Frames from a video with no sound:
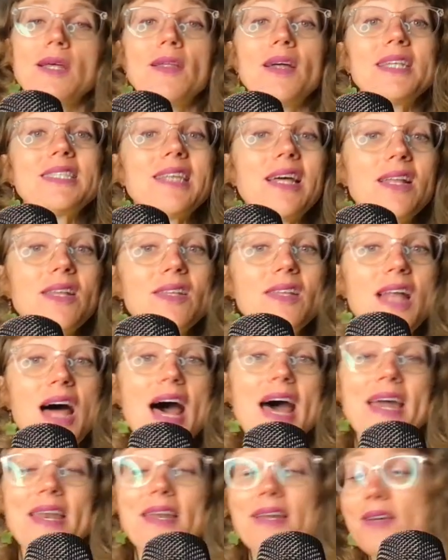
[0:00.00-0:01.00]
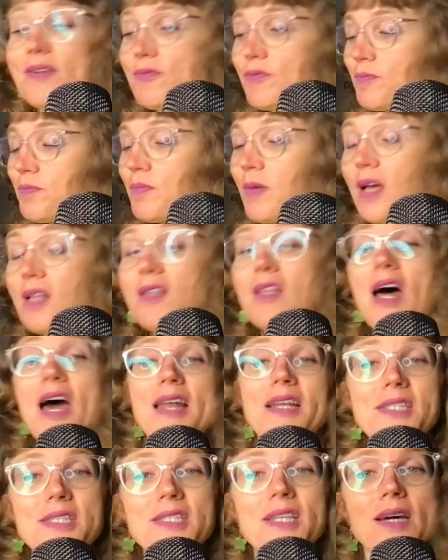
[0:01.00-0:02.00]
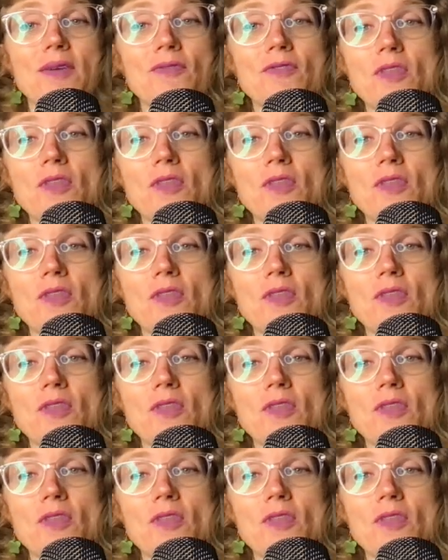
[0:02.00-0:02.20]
That's a lot of stuff.